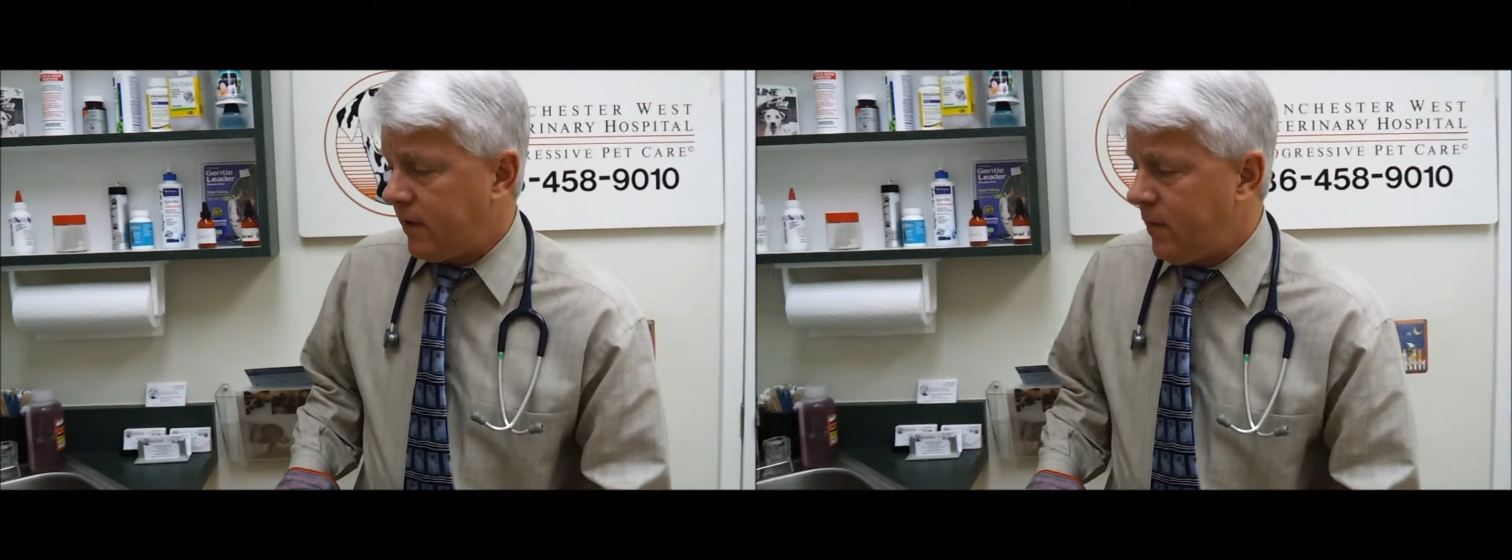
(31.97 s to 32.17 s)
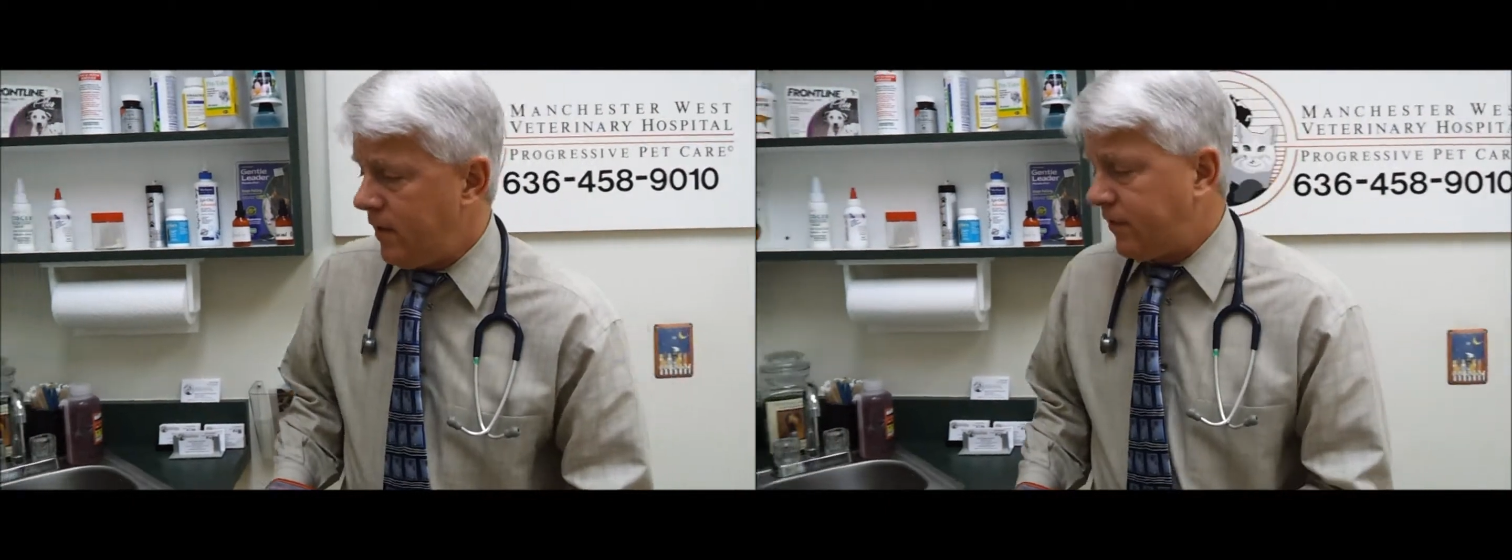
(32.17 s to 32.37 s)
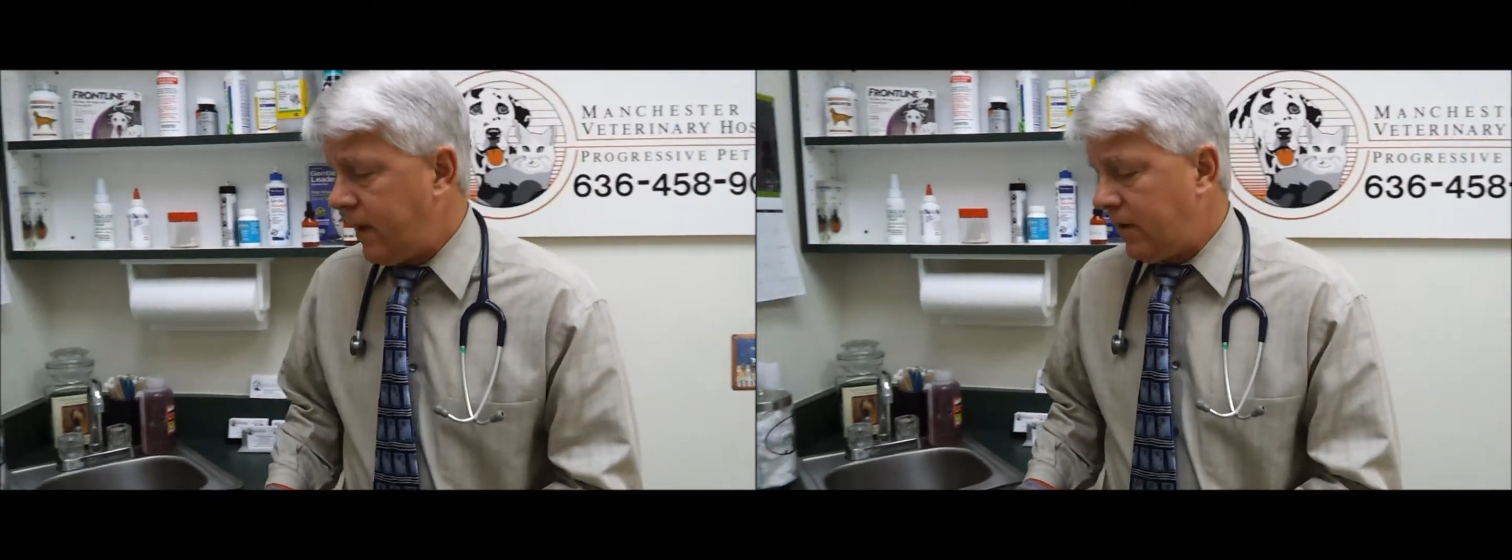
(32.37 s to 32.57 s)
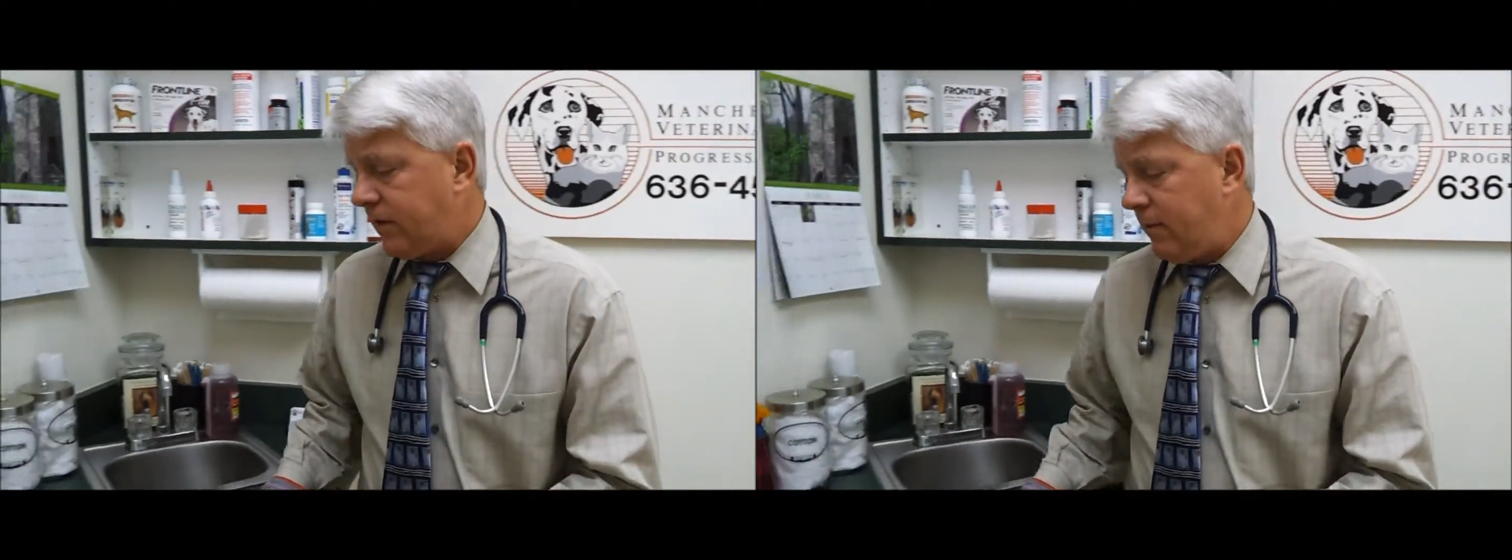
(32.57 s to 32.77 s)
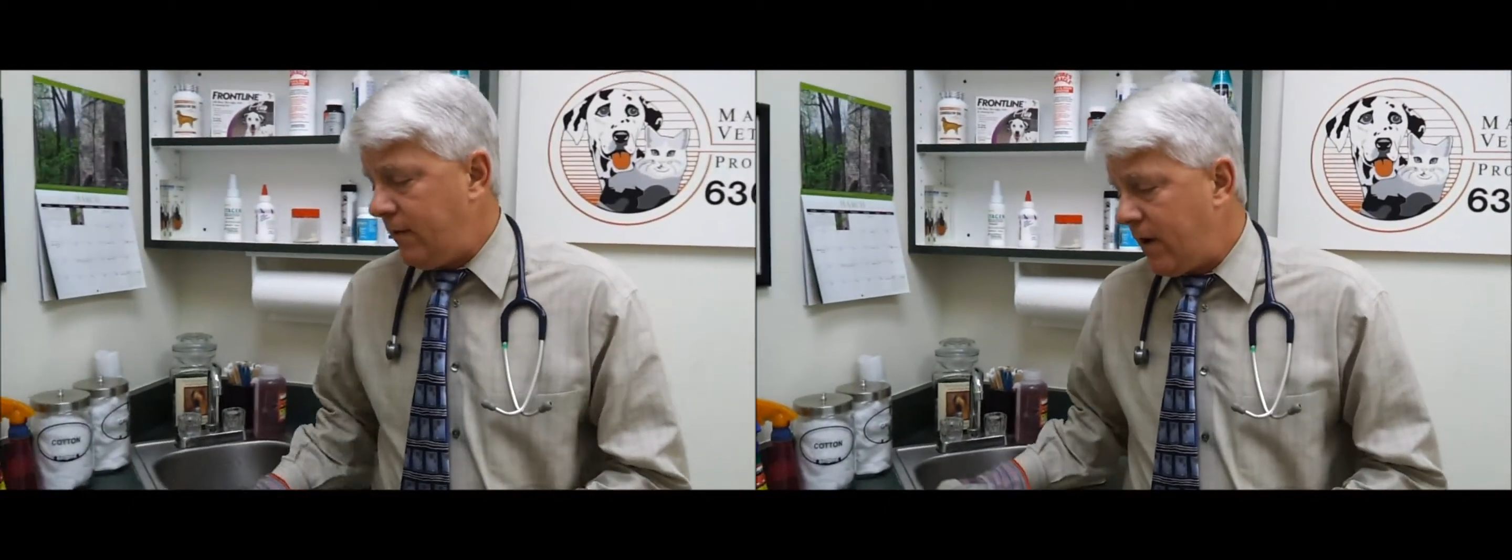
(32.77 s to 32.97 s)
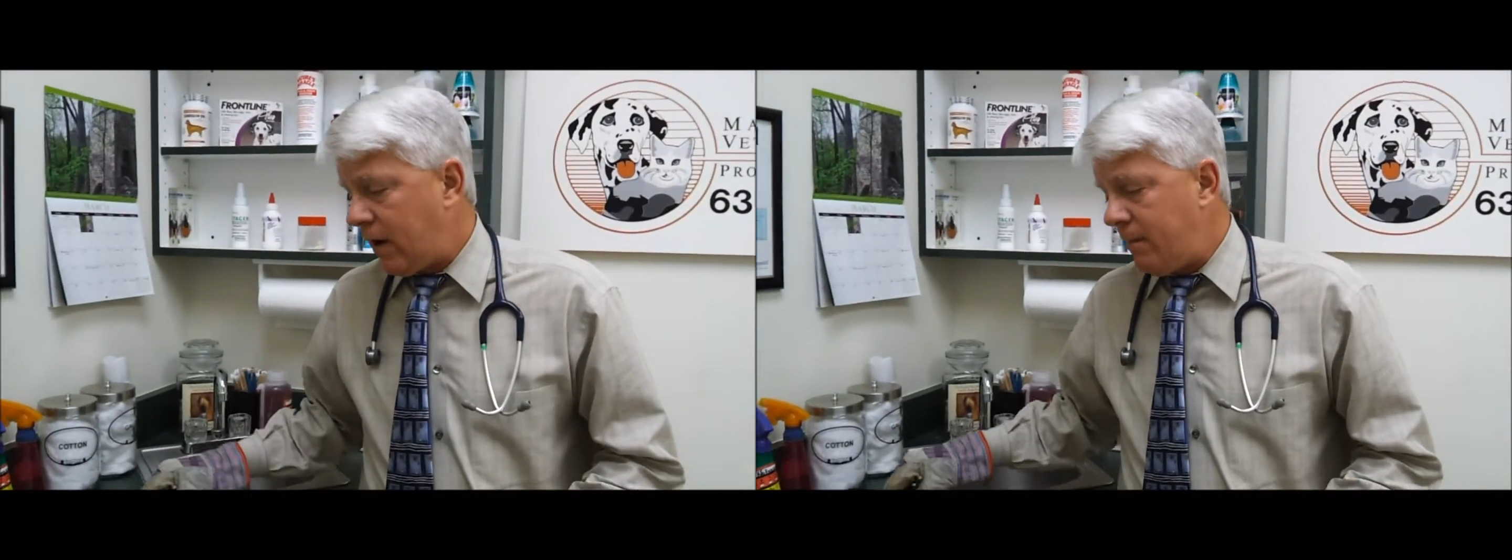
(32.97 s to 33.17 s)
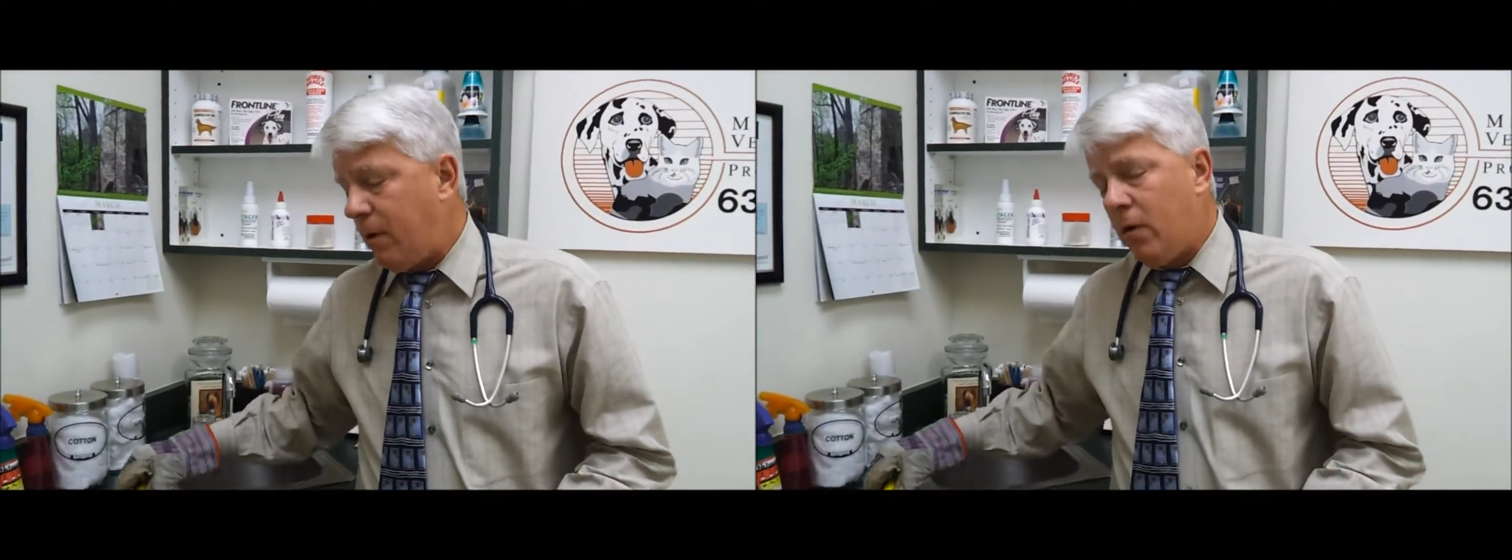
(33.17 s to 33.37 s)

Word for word: some of these things can be very